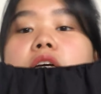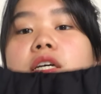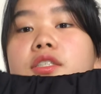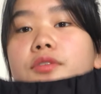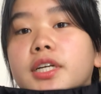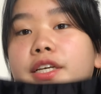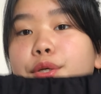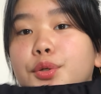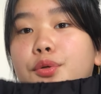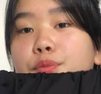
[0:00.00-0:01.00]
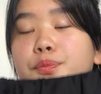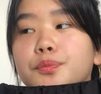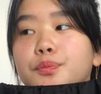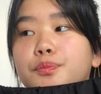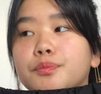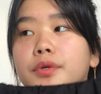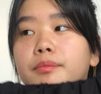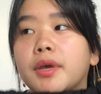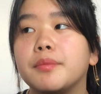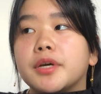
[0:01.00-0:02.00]
It's really cute, but
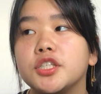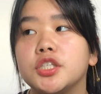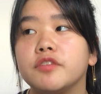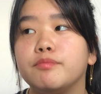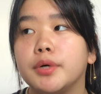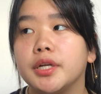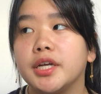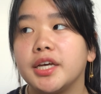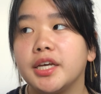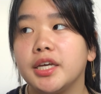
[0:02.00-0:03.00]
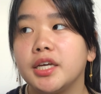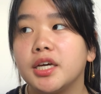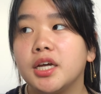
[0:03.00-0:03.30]
maybe I should have bought a